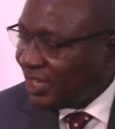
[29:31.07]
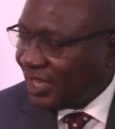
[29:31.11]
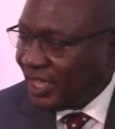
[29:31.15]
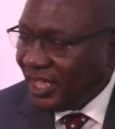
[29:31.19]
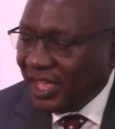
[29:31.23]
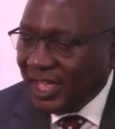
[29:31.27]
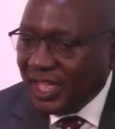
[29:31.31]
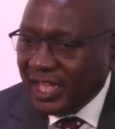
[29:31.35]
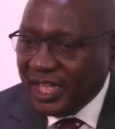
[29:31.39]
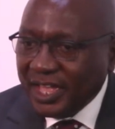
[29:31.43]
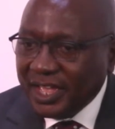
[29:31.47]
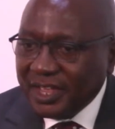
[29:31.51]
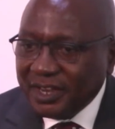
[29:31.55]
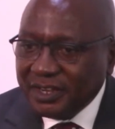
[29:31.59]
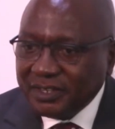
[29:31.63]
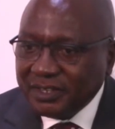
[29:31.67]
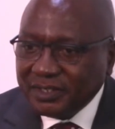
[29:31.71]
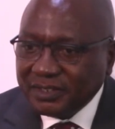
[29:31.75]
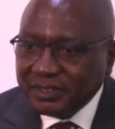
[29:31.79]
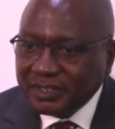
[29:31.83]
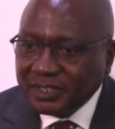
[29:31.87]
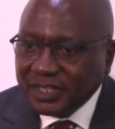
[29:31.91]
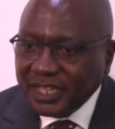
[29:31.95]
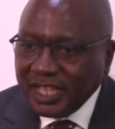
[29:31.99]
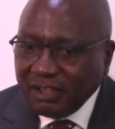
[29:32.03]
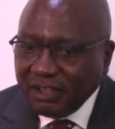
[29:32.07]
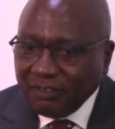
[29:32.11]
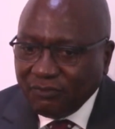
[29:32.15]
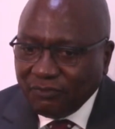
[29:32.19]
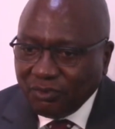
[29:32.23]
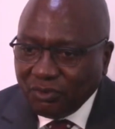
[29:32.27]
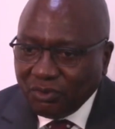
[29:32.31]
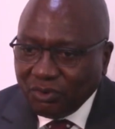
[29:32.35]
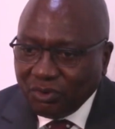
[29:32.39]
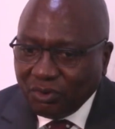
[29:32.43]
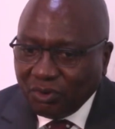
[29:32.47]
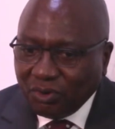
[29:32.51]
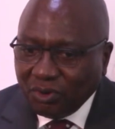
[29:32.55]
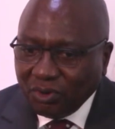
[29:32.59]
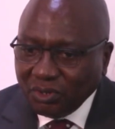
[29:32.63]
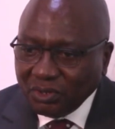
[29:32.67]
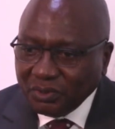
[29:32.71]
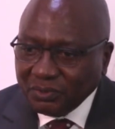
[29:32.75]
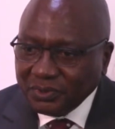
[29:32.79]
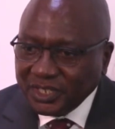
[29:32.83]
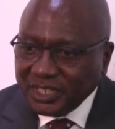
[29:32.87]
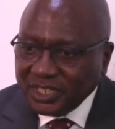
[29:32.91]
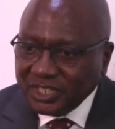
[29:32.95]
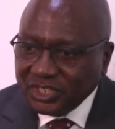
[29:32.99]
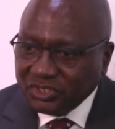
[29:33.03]
And therefore, all
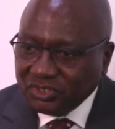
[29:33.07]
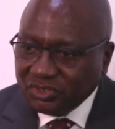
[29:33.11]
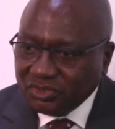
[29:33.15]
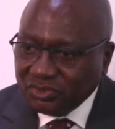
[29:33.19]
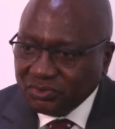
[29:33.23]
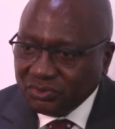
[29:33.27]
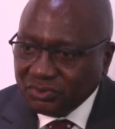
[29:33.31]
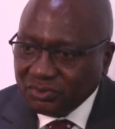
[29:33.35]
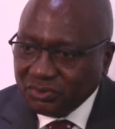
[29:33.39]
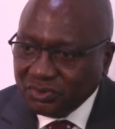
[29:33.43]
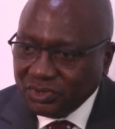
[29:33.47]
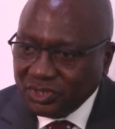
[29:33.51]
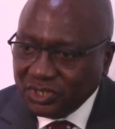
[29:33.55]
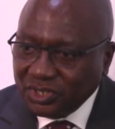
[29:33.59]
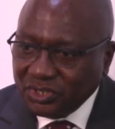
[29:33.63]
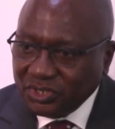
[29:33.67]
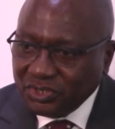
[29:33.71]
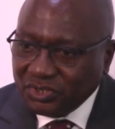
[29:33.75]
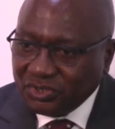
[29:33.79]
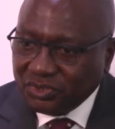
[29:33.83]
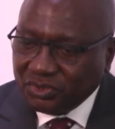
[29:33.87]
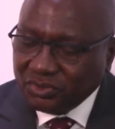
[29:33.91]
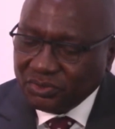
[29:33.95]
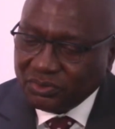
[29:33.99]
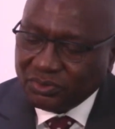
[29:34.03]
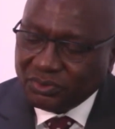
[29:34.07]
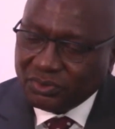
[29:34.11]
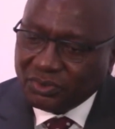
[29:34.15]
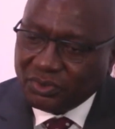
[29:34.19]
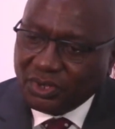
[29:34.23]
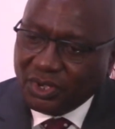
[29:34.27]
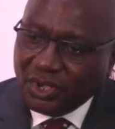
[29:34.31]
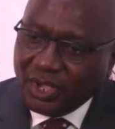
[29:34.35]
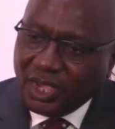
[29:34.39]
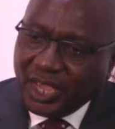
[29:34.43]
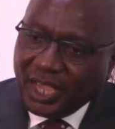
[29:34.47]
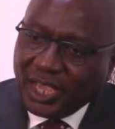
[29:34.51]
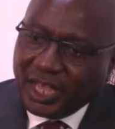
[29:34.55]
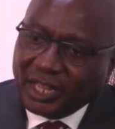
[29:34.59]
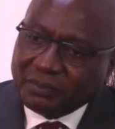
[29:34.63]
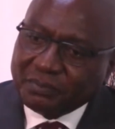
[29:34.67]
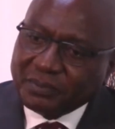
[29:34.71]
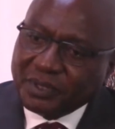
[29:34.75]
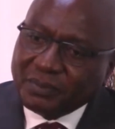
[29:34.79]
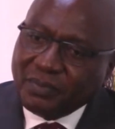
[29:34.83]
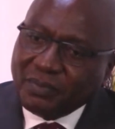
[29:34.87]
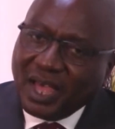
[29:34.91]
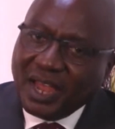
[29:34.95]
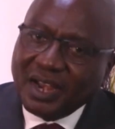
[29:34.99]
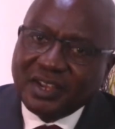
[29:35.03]
we need to do is to help
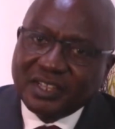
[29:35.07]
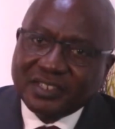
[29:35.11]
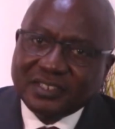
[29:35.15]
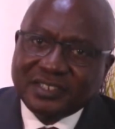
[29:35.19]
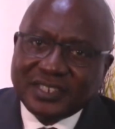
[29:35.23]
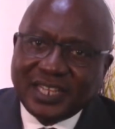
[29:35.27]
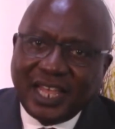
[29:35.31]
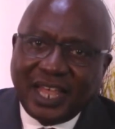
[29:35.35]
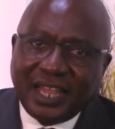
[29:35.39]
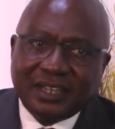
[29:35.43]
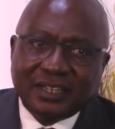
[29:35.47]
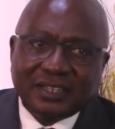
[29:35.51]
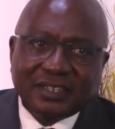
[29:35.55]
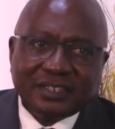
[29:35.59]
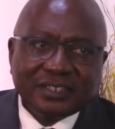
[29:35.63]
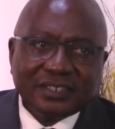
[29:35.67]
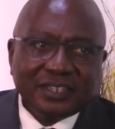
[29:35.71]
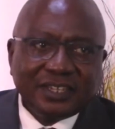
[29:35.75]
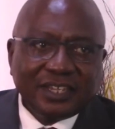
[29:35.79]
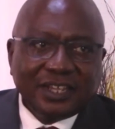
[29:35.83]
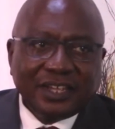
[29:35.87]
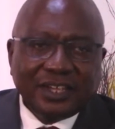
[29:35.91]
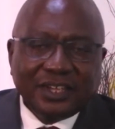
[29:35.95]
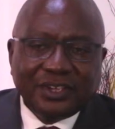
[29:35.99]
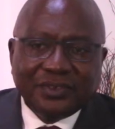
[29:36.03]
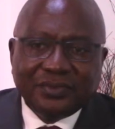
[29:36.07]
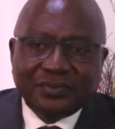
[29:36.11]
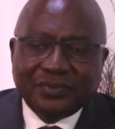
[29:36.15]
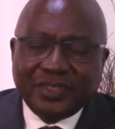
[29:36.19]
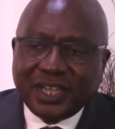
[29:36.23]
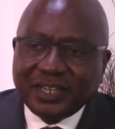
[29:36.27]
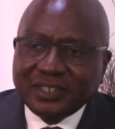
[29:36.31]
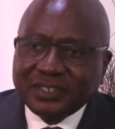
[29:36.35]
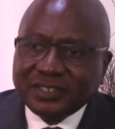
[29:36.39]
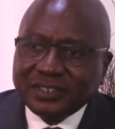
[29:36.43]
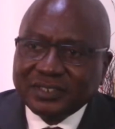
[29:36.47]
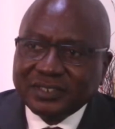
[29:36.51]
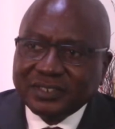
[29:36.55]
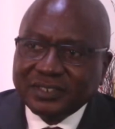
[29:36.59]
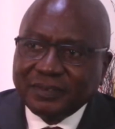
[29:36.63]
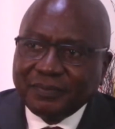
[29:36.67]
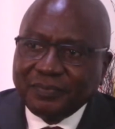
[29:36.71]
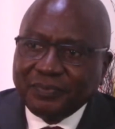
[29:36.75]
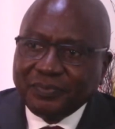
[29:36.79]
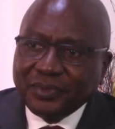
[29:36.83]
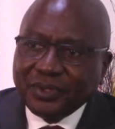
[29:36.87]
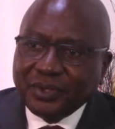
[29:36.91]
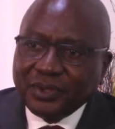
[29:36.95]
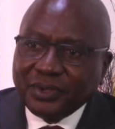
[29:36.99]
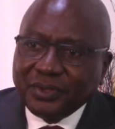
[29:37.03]
them understand that
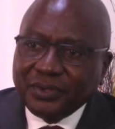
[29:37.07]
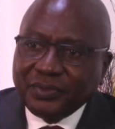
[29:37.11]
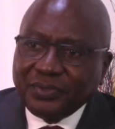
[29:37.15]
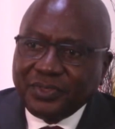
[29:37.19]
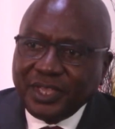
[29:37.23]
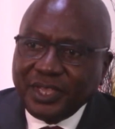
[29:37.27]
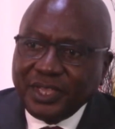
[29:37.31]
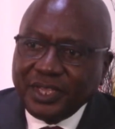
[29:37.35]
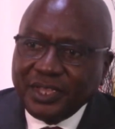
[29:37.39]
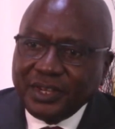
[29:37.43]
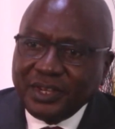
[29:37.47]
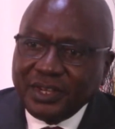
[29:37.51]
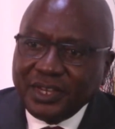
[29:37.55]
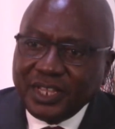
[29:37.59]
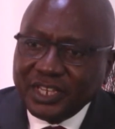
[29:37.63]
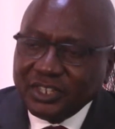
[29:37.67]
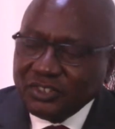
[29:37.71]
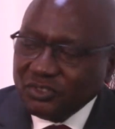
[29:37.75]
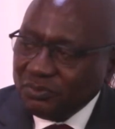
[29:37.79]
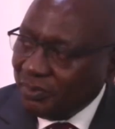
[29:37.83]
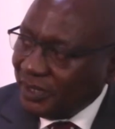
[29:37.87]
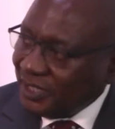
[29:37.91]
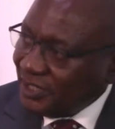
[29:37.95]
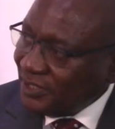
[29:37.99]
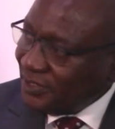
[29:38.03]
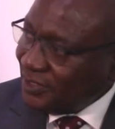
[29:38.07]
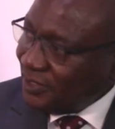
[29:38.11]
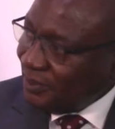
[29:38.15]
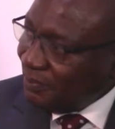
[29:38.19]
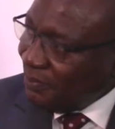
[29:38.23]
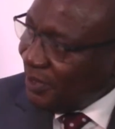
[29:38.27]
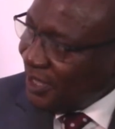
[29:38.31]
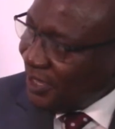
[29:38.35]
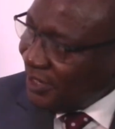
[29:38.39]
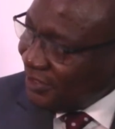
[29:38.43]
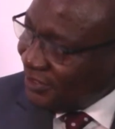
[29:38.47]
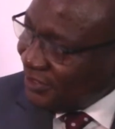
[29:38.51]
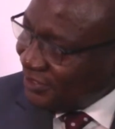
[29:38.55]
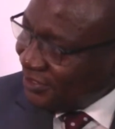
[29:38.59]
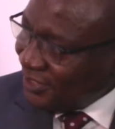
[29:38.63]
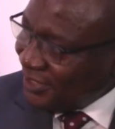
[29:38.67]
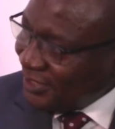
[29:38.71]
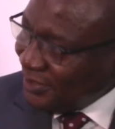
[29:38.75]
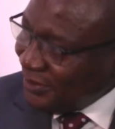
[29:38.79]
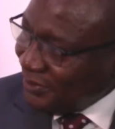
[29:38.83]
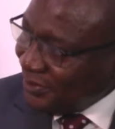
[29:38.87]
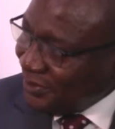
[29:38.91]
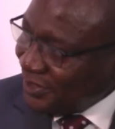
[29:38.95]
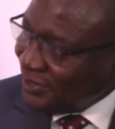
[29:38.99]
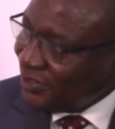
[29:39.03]
they need to participate
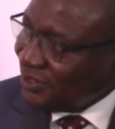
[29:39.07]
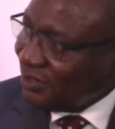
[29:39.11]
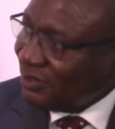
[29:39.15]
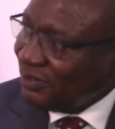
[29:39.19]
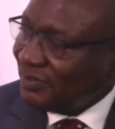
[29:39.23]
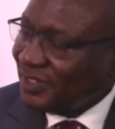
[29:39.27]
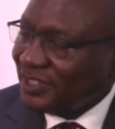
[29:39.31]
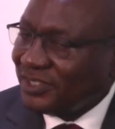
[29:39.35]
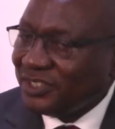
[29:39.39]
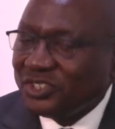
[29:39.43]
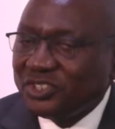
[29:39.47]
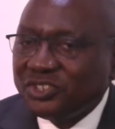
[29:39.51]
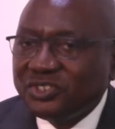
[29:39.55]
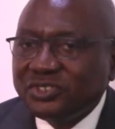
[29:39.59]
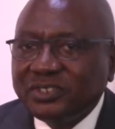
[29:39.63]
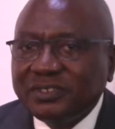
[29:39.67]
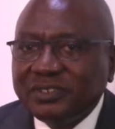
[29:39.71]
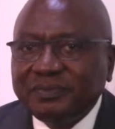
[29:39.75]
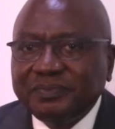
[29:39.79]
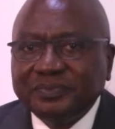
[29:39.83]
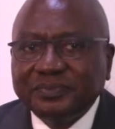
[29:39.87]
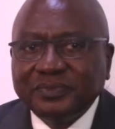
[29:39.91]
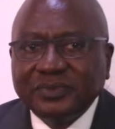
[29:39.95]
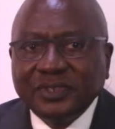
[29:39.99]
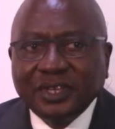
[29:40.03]
in this conversation.